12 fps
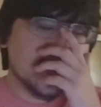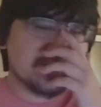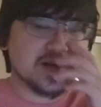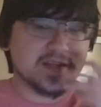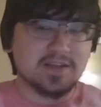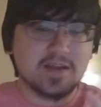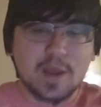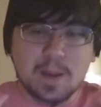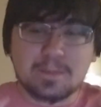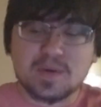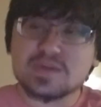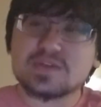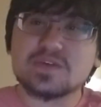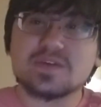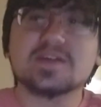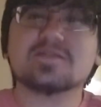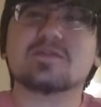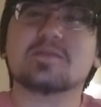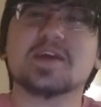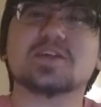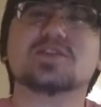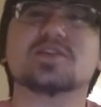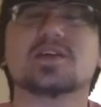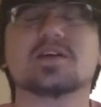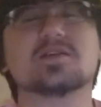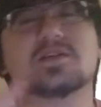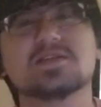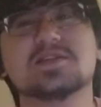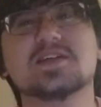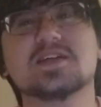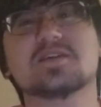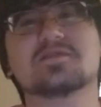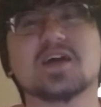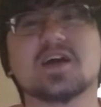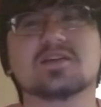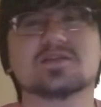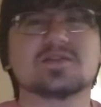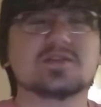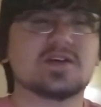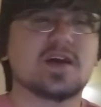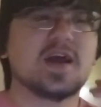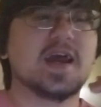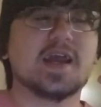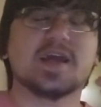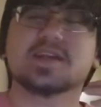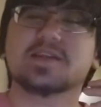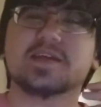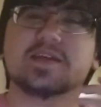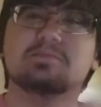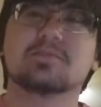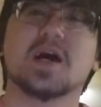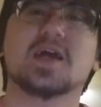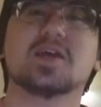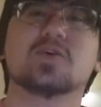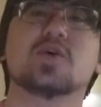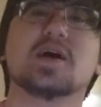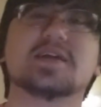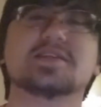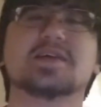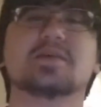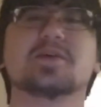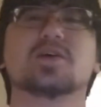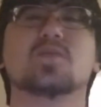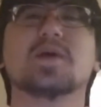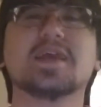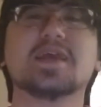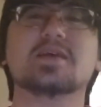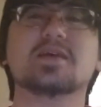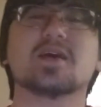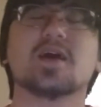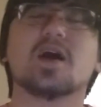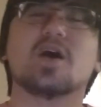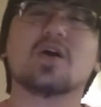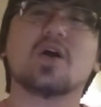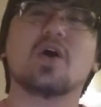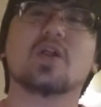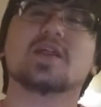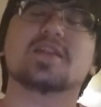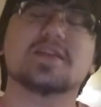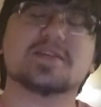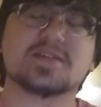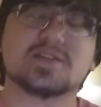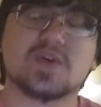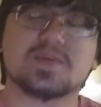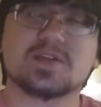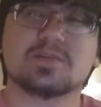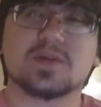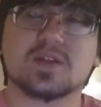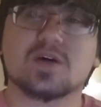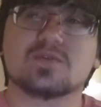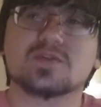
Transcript: But personal information, listing of character, and the My Hero Academia wiki are all in the description below.